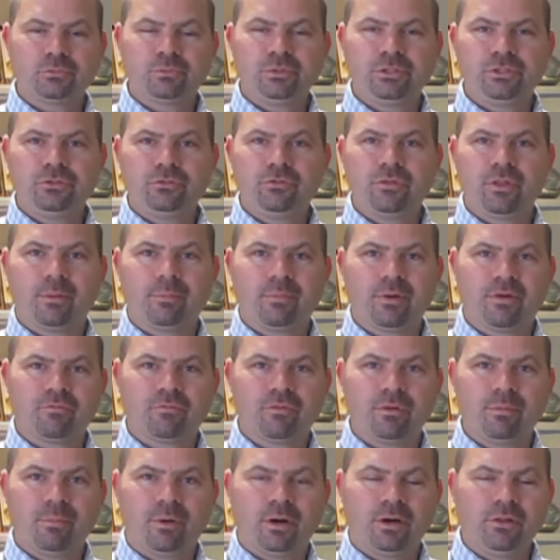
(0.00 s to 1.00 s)
We do them
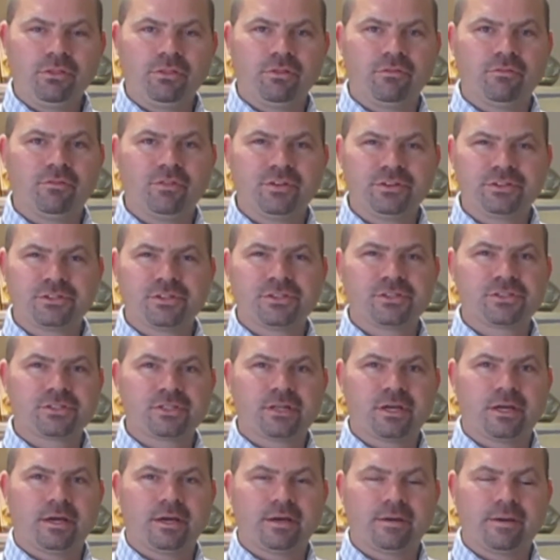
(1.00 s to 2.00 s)
every month. Visit us
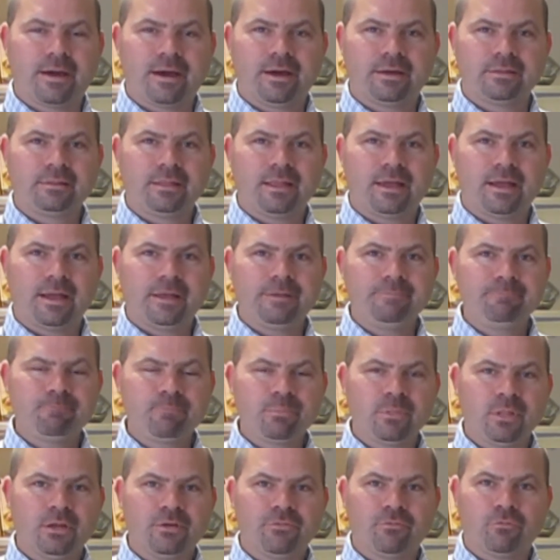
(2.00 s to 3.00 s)
online